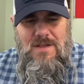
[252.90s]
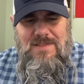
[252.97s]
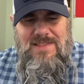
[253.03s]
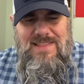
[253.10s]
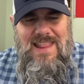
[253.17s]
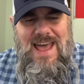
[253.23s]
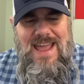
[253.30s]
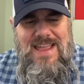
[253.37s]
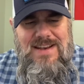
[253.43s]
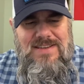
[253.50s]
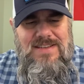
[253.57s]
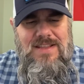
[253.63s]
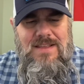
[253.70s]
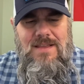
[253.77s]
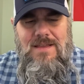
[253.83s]

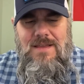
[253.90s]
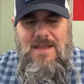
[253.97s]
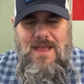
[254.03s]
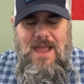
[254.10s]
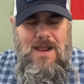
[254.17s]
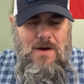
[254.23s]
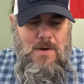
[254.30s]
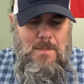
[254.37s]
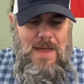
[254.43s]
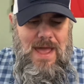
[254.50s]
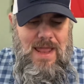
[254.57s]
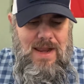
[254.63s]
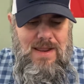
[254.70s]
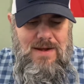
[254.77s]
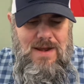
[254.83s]
light
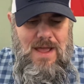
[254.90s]
aromatic,